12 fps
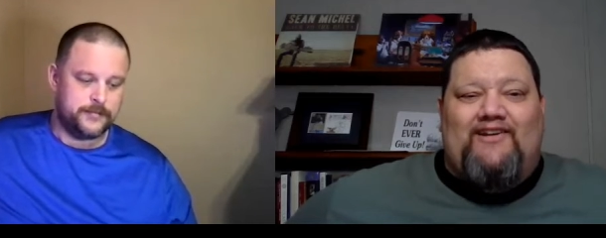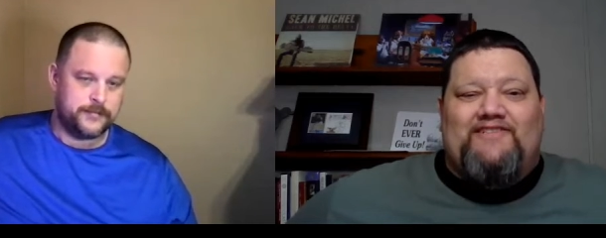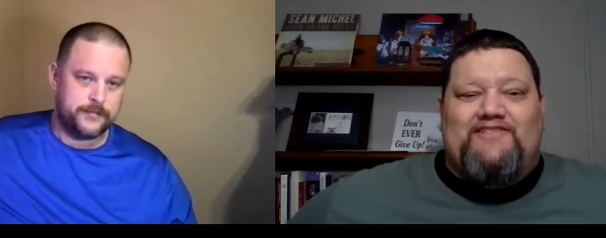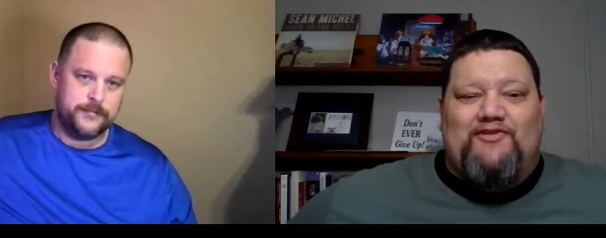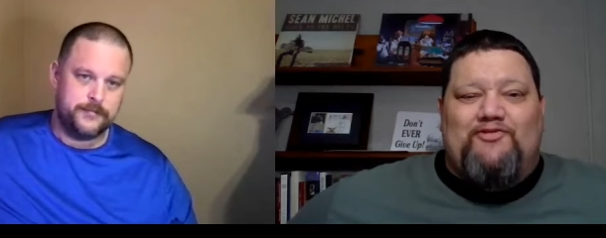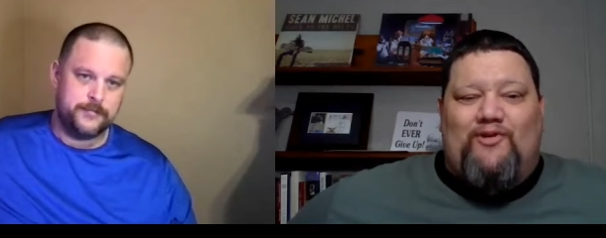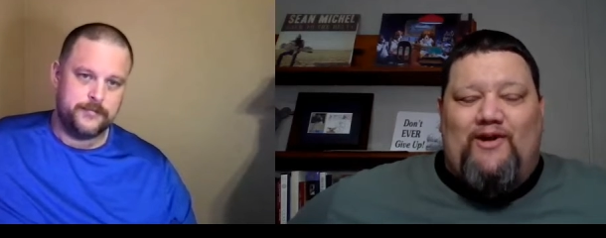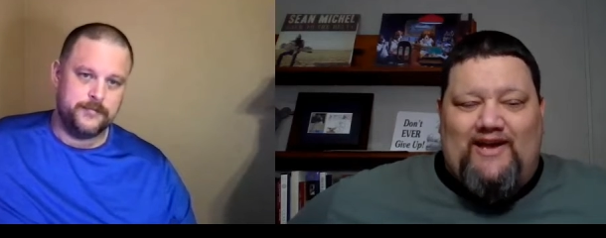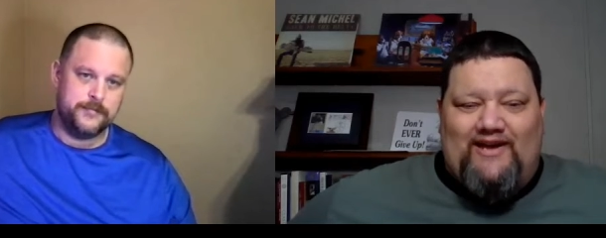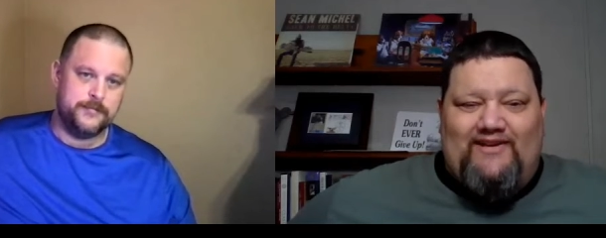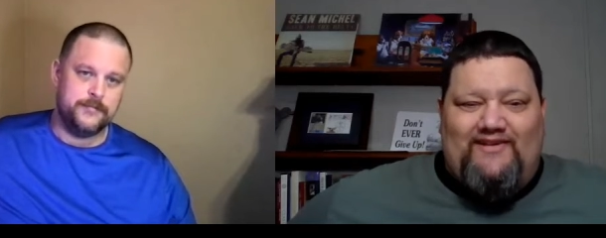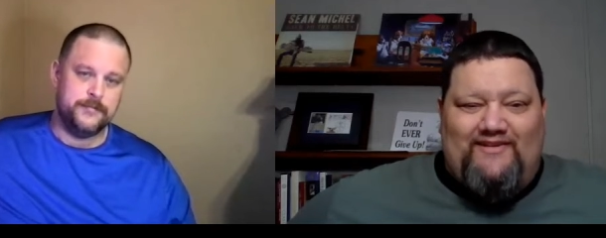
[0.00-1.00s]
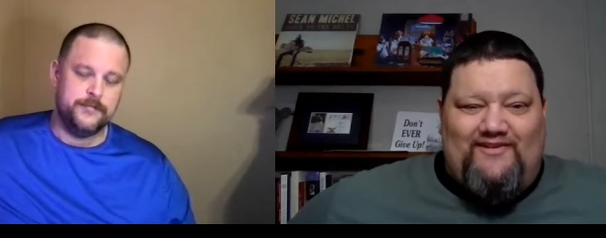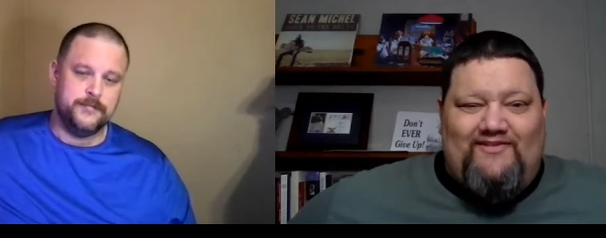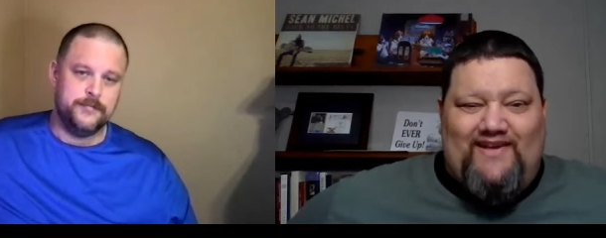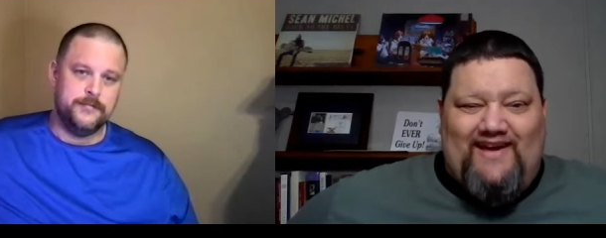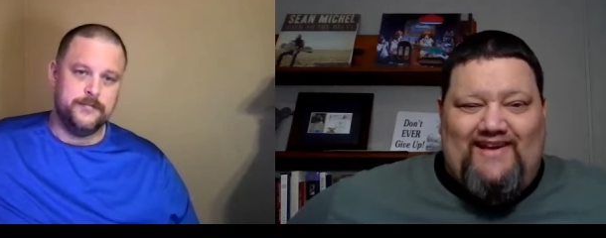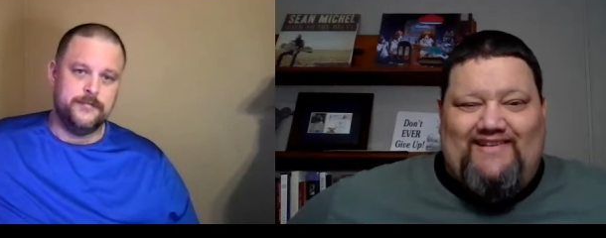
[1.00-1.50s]
Speaker 1: there is a thread
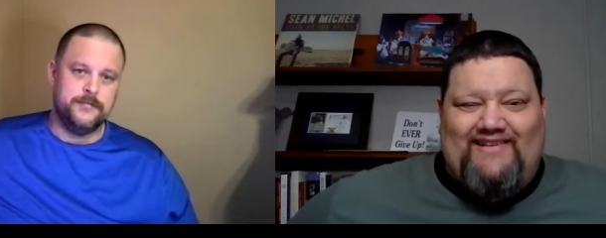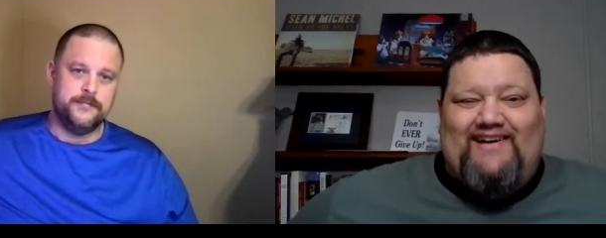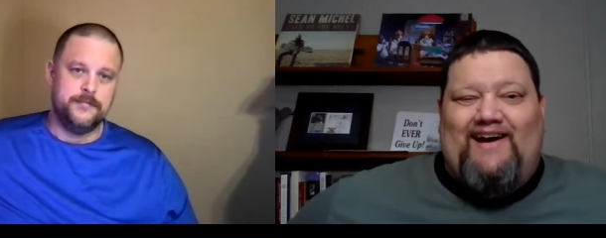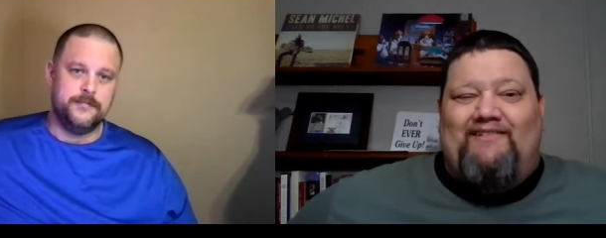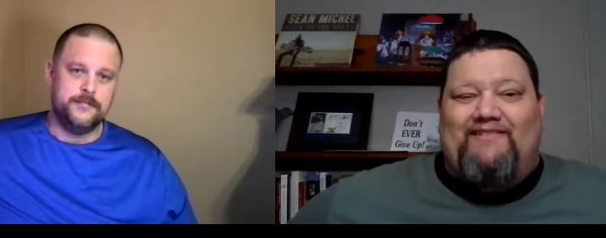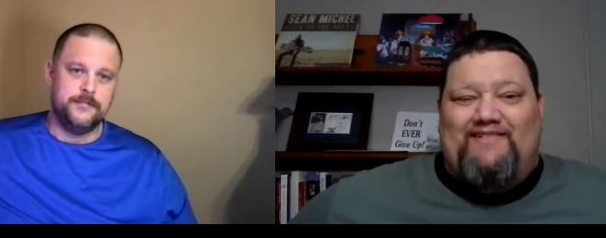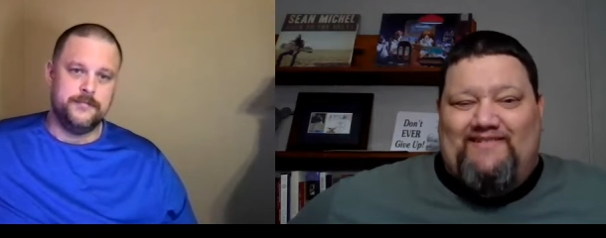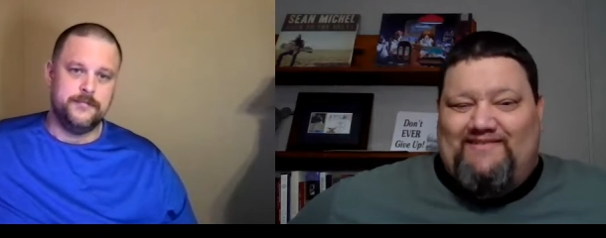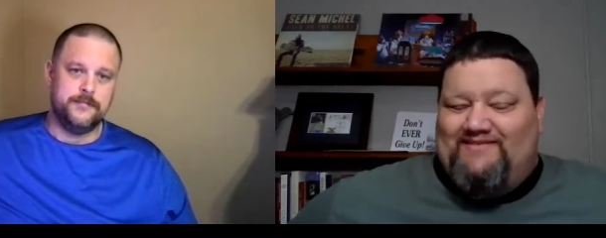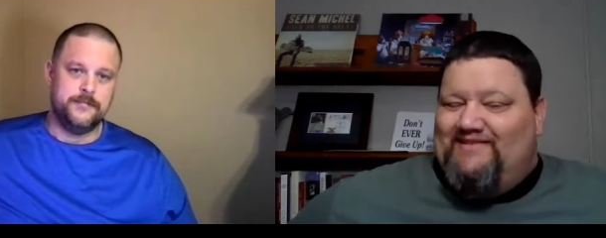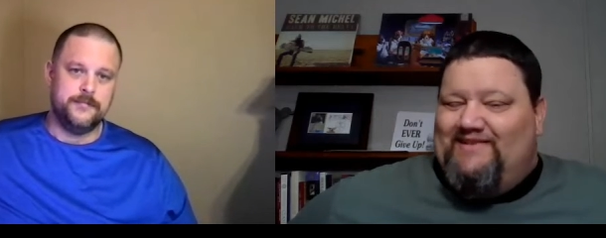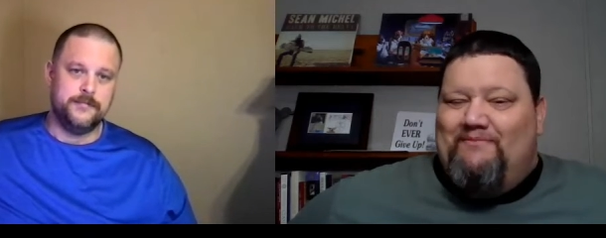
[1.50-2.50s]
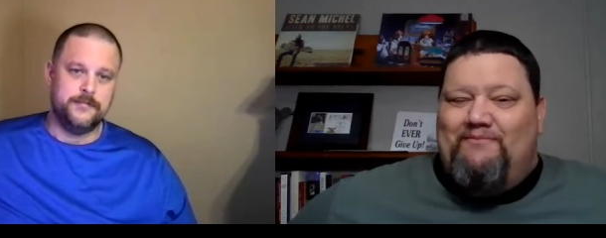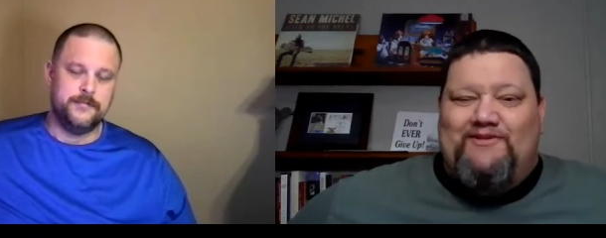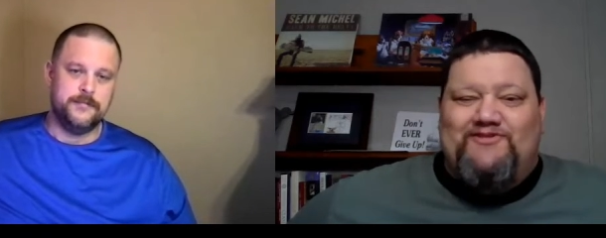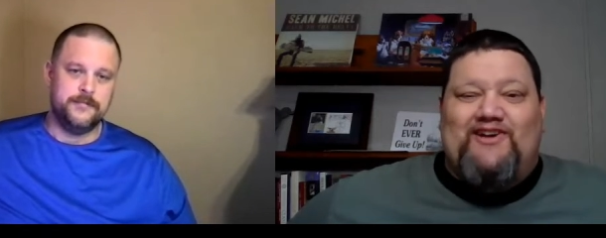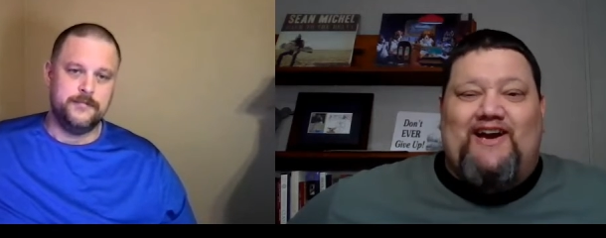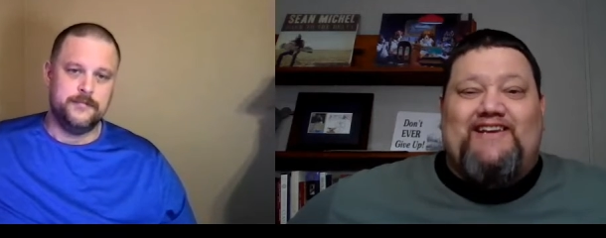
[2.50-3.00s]
on that. I, I'm
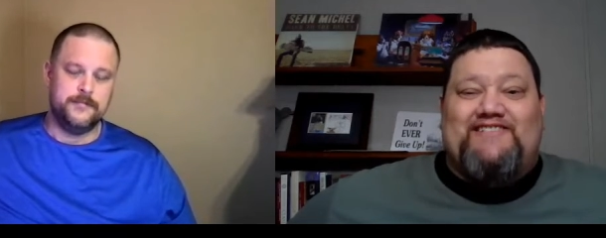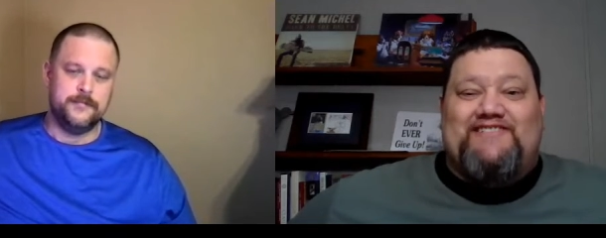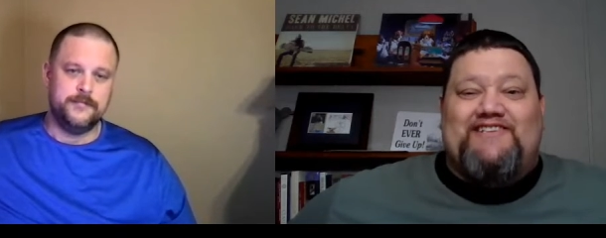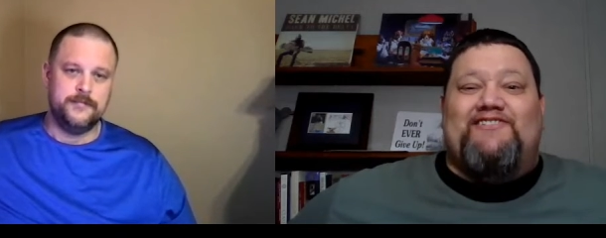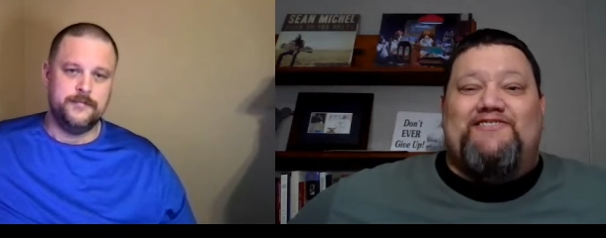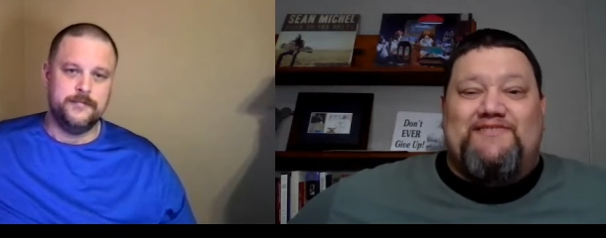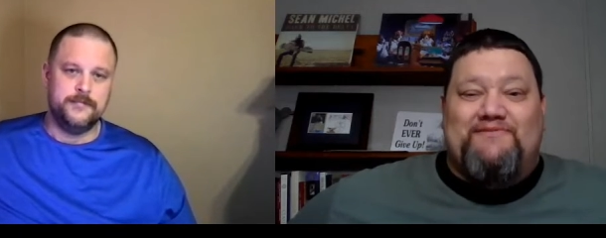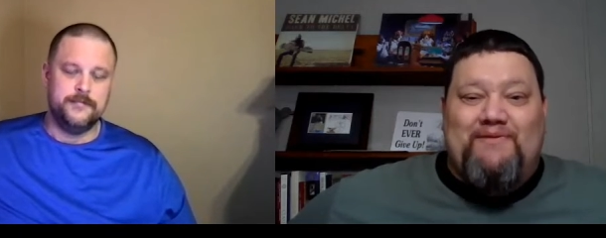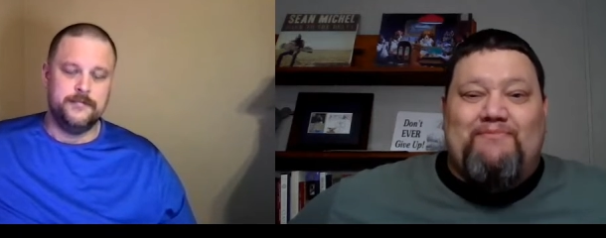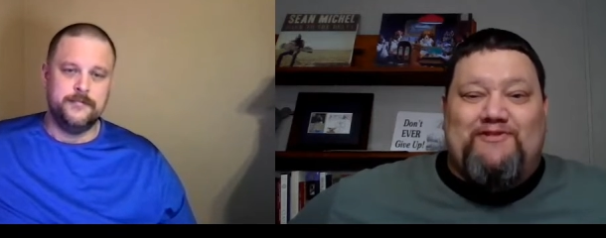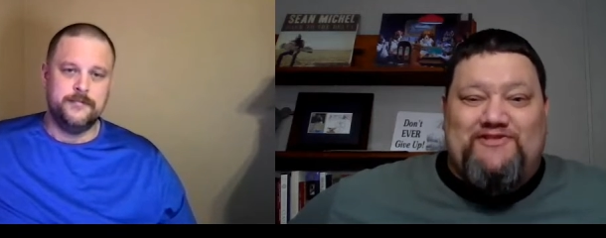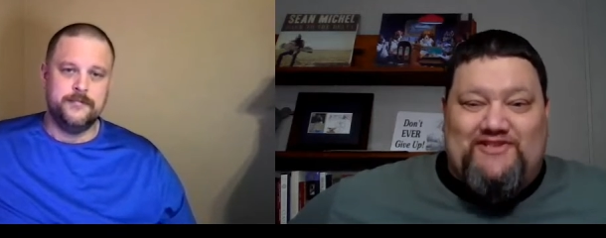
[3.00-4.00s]
going to try to sell some